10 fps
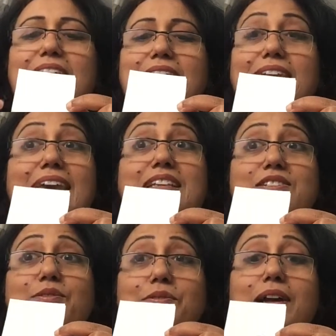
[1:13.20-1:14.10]
Yes,
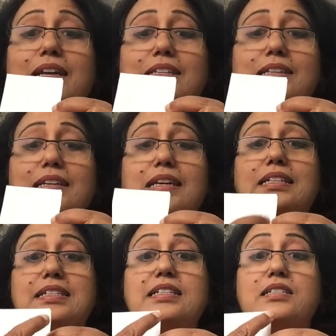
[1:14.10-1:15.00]
you're right.
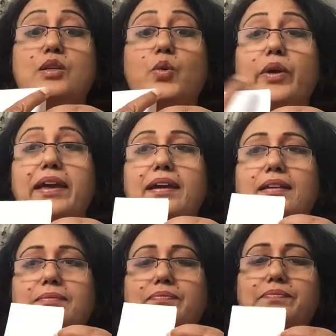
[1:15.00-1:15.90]
It's a square.
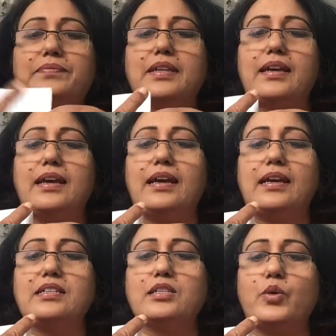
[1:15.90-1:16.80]

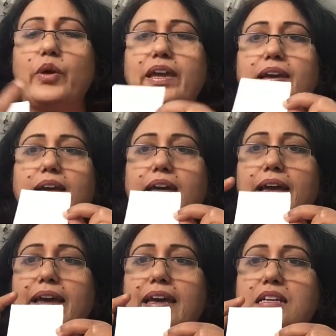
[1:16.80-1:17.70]
A square
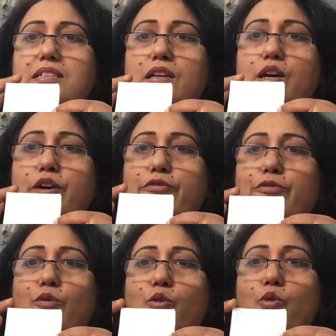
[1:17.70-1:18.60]
has
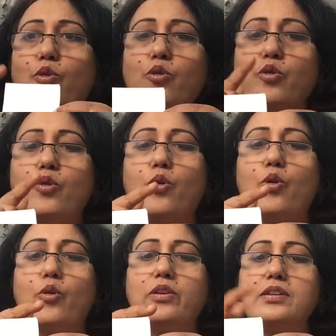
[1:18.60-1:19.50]
4
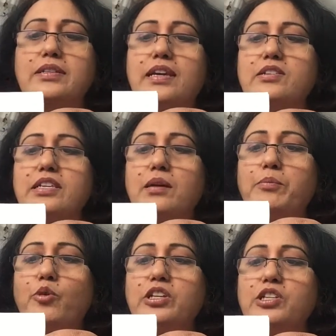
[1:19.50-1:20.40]
corners. Can you see I'm
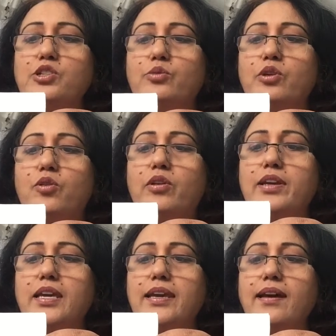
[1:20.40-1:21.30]
pointing to a corner
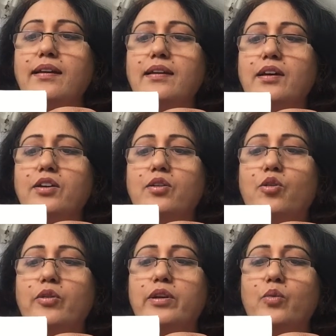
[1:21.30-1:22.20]
here?
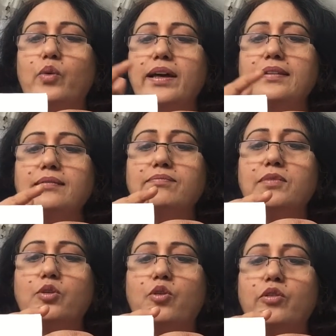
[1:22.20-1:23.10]
Corner 1,
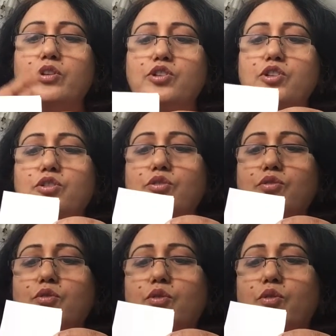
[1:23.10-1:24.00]
corner 2,
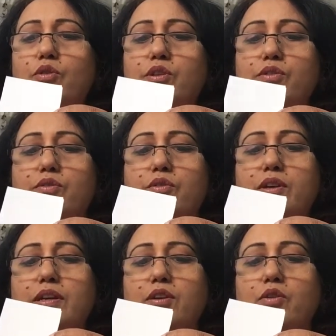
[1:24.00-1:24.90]
corner
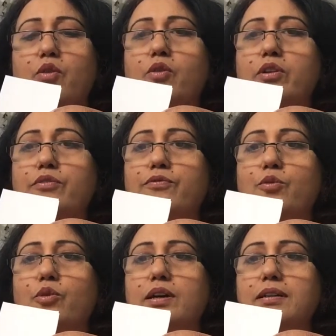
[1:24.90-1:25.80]
3, corner
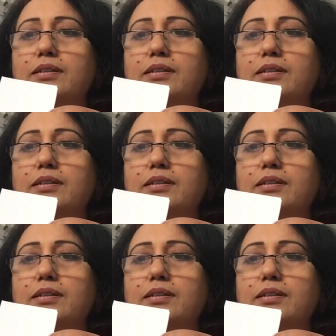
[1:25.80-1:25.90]
4.